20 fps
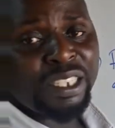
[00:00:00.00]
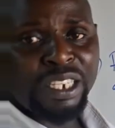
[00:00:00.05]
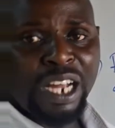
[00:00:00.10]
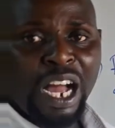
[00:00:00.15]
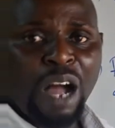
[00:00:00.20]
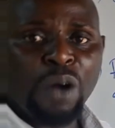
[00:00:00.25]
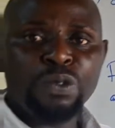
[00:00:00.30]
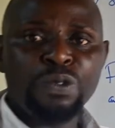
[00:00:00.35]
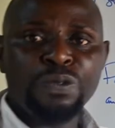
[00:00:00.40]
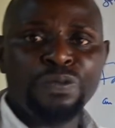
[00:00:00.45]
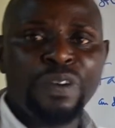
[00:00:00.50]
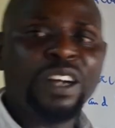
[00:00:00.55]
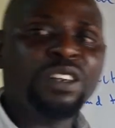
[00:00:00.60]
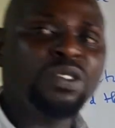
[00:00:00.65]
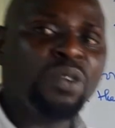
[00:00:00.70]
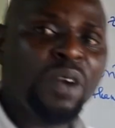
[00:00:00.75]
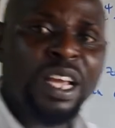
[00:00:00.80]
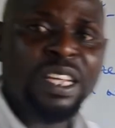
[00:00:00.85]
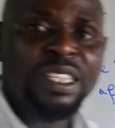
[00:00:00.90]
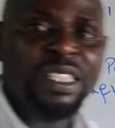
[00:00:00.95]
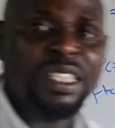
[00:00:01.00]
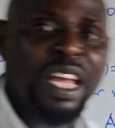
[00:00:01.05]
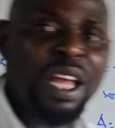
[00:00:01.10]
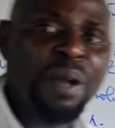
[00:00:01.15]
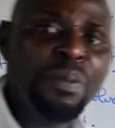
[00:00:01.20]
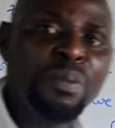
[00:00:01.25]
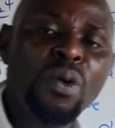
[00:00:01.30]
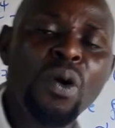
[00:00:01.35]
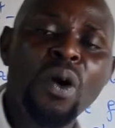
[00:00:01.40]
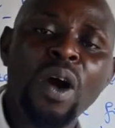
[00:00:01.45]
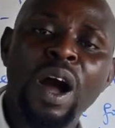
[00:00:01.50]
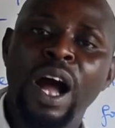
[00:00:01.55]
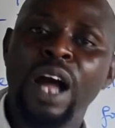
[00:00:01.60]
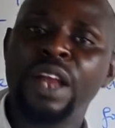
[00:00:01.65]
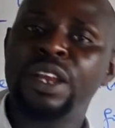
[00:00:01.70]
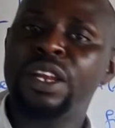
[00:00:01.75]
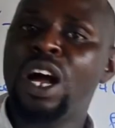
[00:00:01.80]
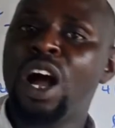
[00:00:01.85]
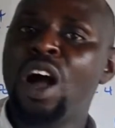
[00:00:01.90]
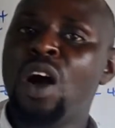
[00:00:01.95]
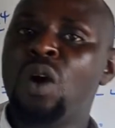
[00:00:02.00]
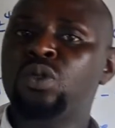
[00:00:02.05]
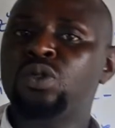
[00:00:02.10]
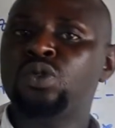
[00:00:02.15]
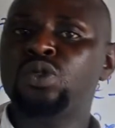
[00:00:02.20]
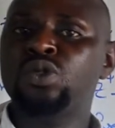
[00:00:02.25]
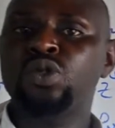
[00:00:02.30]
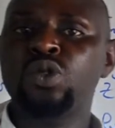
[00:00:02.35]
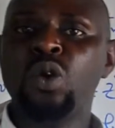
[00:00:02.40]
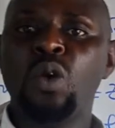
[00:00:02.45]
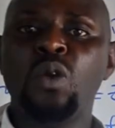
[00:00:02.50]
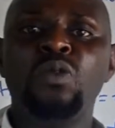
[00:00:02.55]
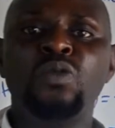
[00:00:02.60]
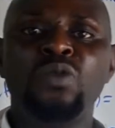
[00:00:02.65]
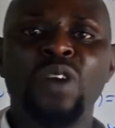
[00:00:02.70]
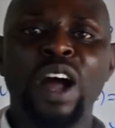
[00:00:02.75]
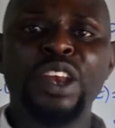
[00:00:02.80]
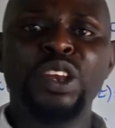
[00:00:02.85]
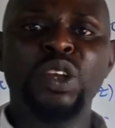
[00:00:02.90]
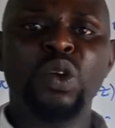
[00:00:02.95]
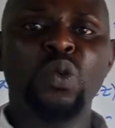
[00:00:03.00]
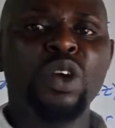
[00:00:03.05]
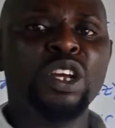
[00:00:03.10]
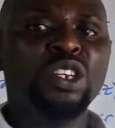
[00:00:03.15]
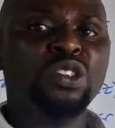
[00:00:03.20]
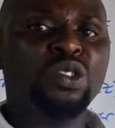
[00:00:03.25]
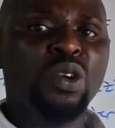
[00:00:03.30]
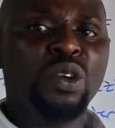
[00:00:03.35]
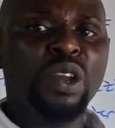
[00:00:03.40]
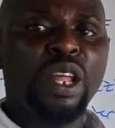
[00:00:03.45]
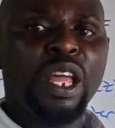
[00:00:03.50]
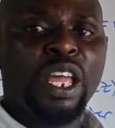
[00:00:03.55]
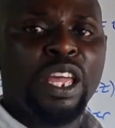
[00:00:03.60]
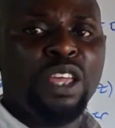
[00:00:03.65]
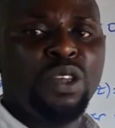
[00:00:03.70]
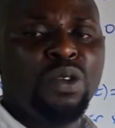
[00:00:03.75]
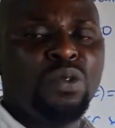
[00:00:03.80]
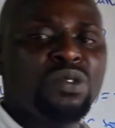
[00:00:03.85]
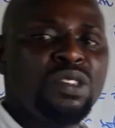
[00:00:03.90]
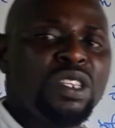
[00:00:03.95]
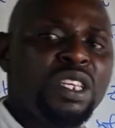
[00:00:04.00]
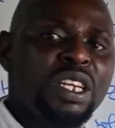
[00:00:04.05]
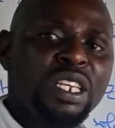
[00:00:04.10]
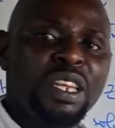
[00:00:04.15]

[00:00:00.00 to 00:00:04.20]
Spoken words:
how to factorize them and how to solve an equation using